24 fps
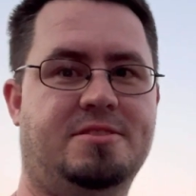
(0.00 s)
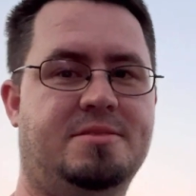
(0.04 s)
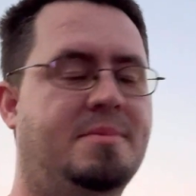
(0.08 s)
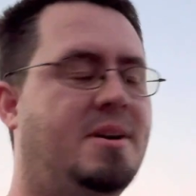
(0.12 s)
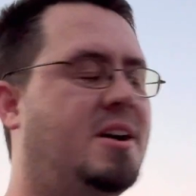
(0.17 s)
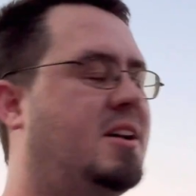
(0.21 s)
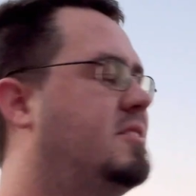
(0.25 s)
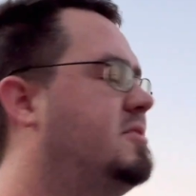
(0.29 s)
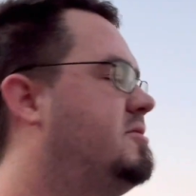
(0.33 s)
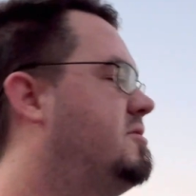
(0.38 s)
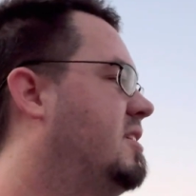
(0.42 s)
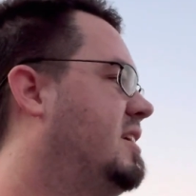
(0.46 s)

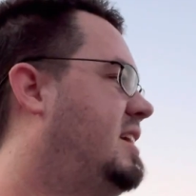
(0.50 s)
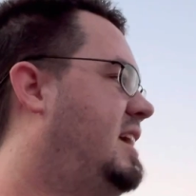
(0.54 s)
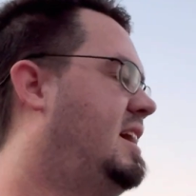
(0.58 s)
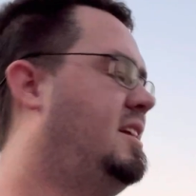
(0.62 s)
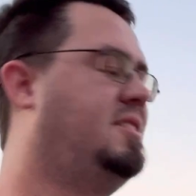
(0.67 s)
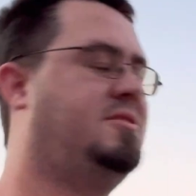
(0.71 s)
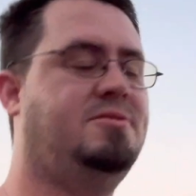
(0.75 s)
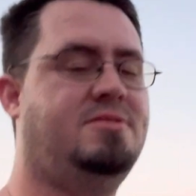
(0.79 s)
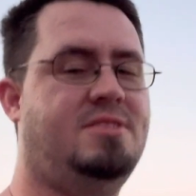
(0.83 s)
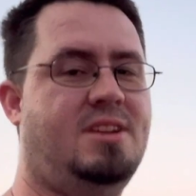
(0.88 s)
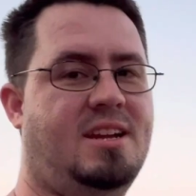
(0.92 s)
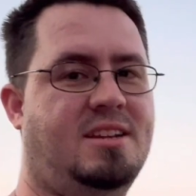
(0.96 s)
tomorrow, so I can't
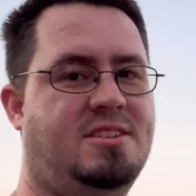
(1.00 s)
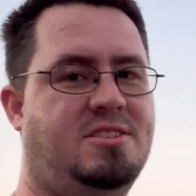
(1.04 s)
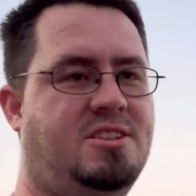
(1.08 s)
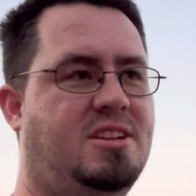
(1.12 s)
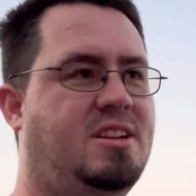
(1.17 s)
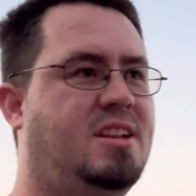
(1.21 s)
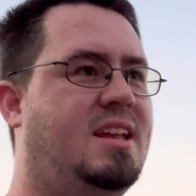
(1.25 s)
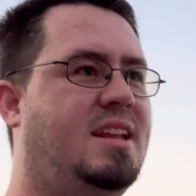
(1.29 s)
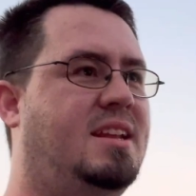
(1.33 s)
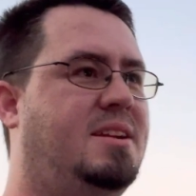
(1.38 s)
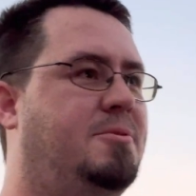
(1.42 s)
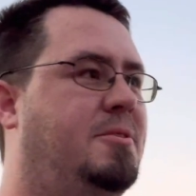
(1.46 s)
do jack
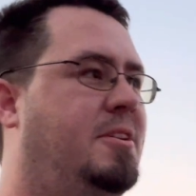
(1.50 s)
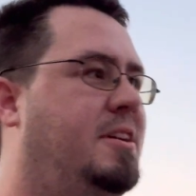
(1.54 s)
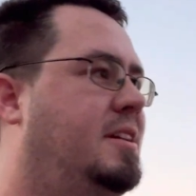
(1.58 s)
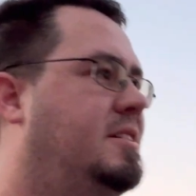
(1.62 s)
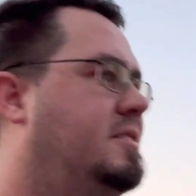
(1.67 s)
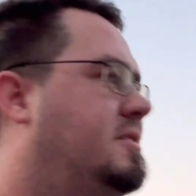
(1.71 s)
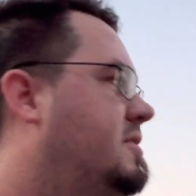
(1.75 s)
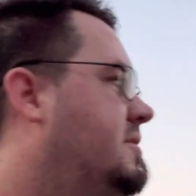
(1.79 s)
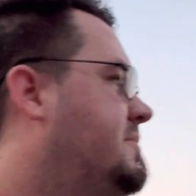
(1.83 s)
shit anyways.